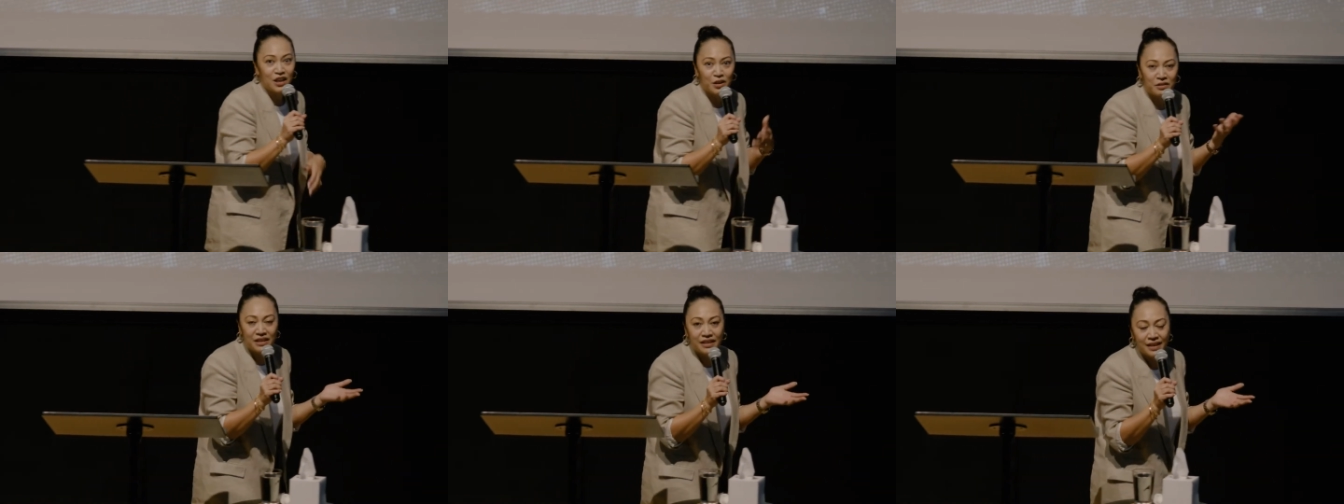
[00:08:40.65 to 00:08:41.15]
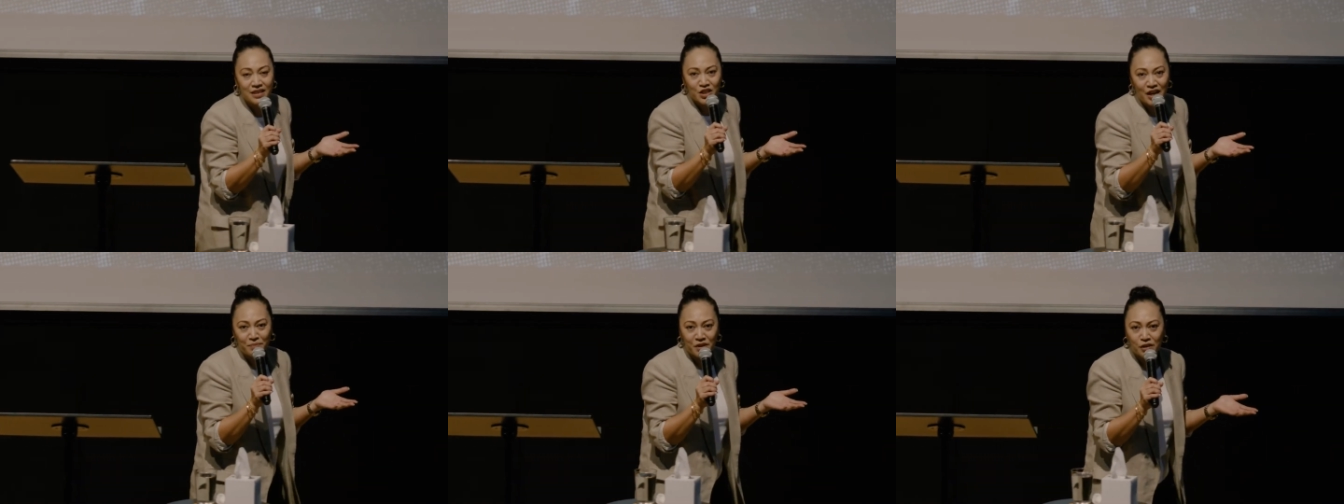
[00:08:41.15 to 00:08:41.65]
Corinthians
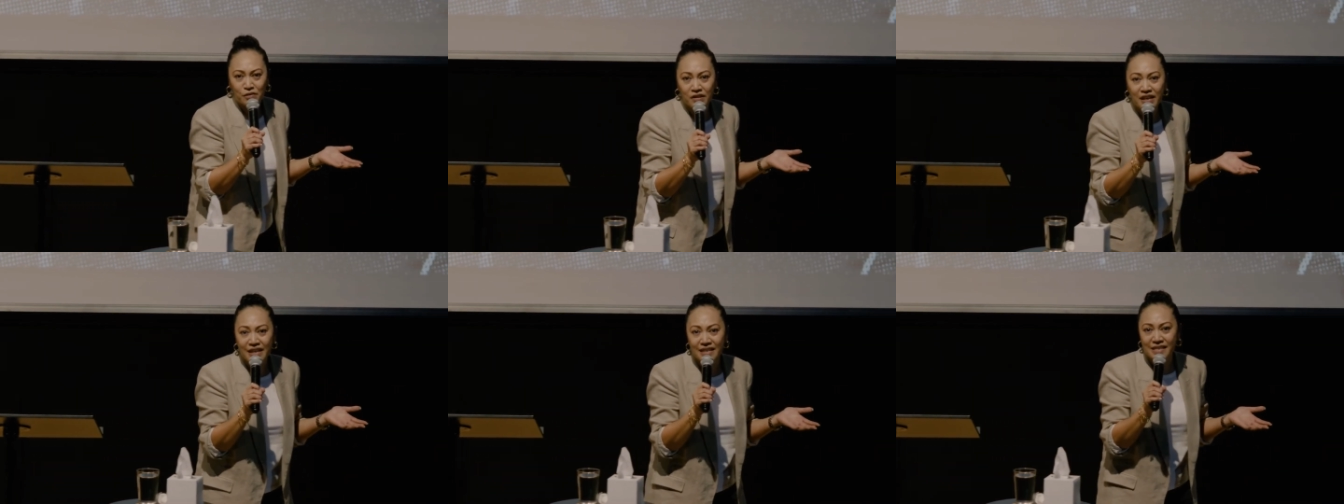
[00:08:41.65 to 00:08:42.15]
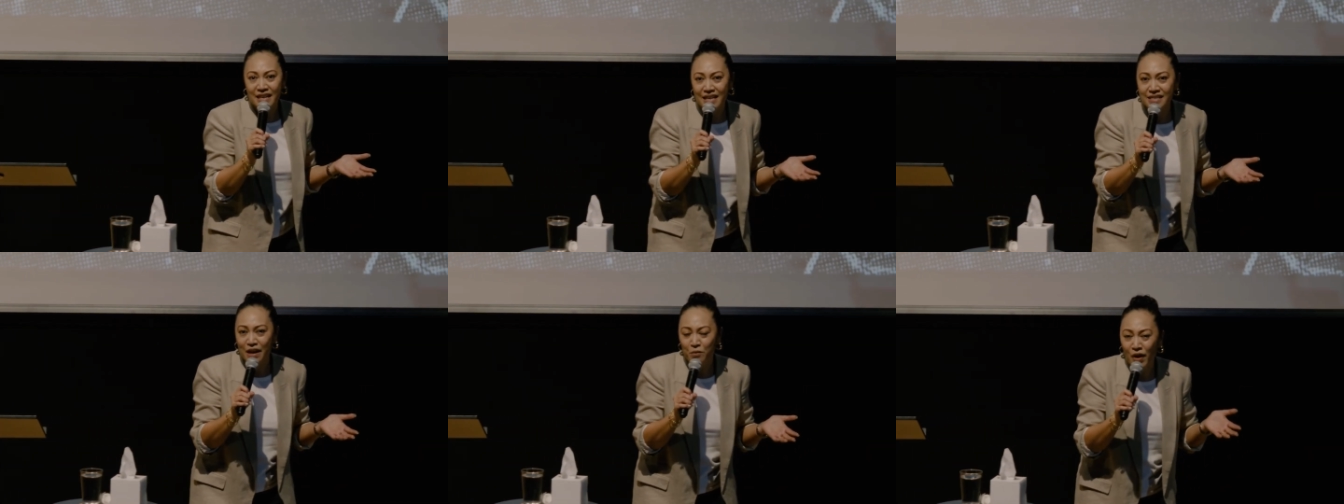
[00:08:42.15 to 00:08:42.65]
chapter 3. It says
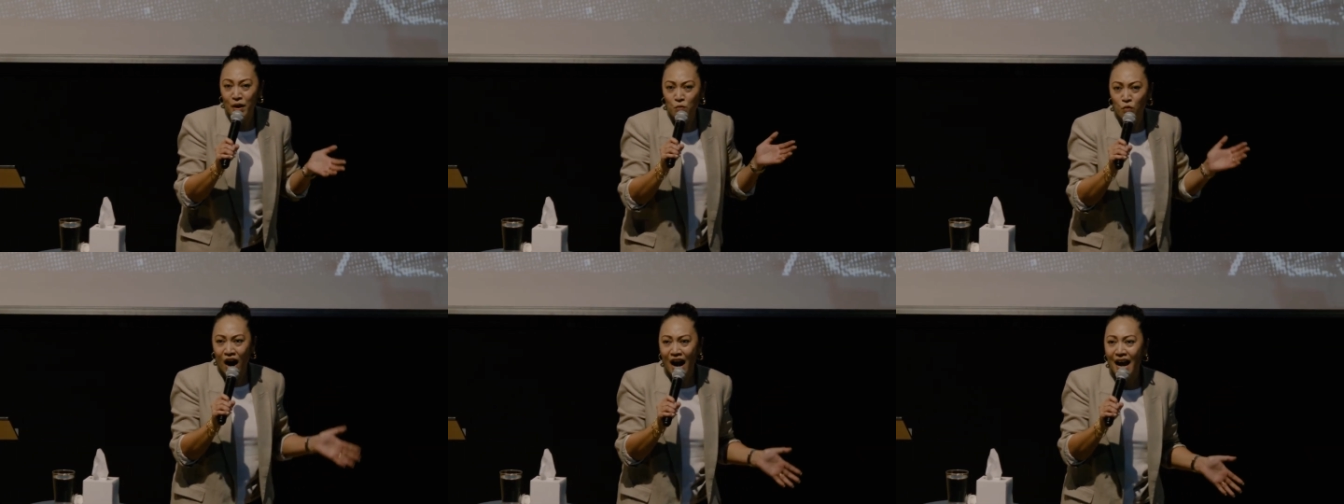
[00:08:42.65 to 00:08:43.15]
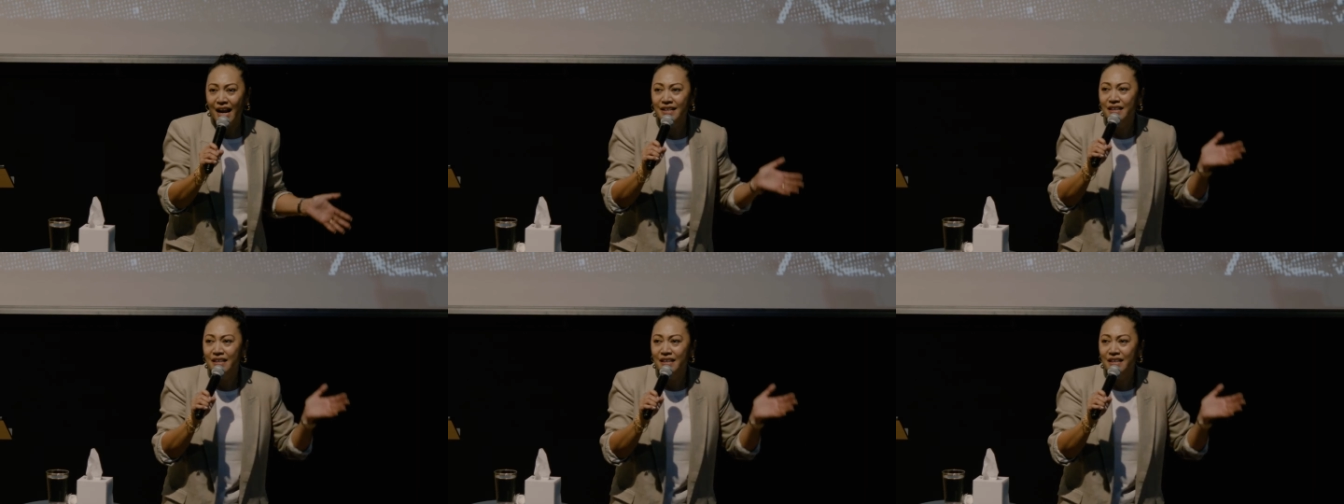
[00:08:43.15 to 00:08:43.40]
that when one